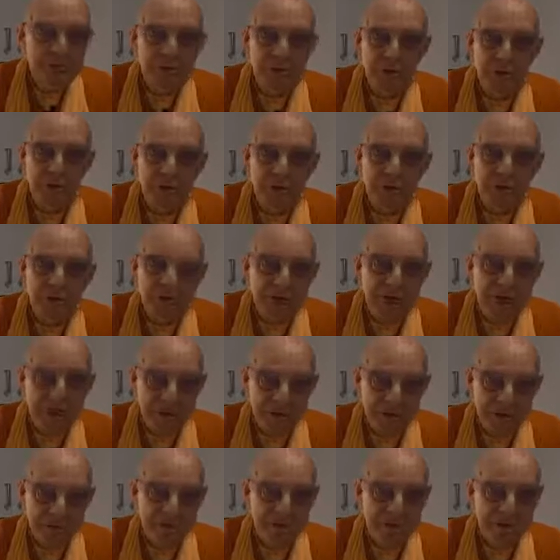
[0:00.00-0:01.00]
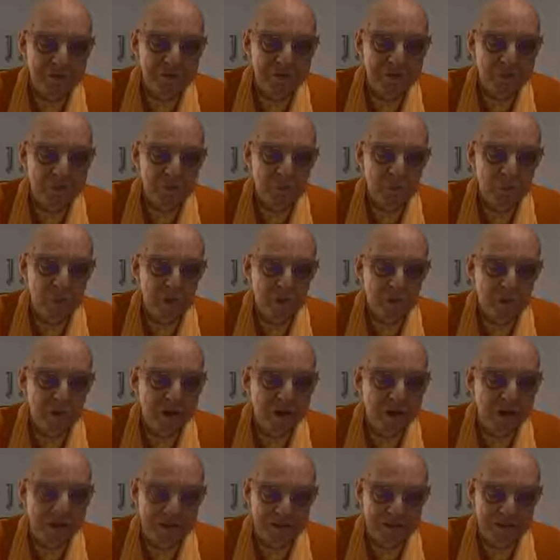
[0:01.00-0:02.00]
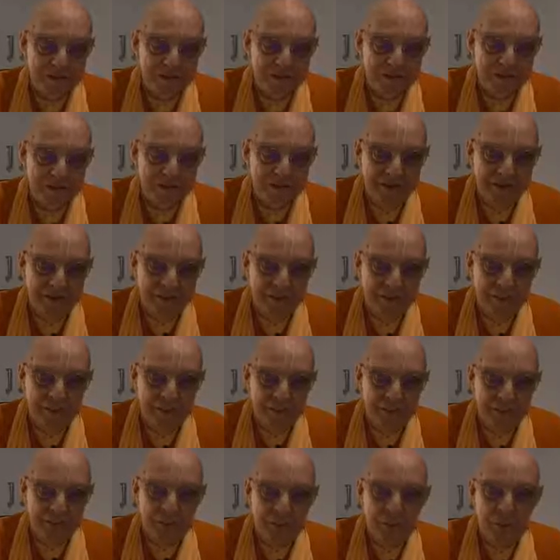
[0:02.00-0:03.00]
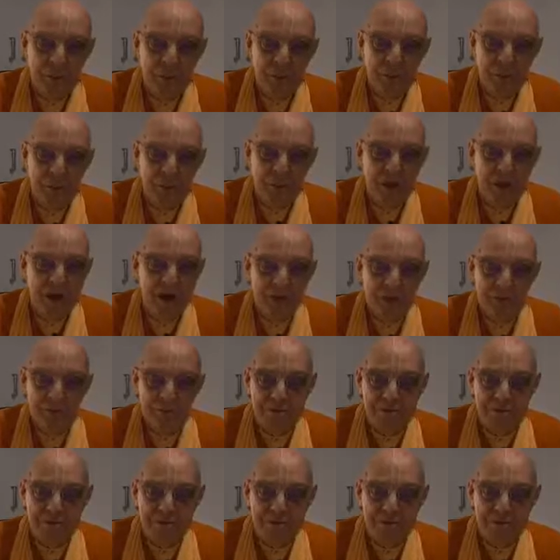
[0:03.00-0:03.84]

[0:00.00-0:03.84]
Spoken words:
beautiful eyes, would cry, but he would stop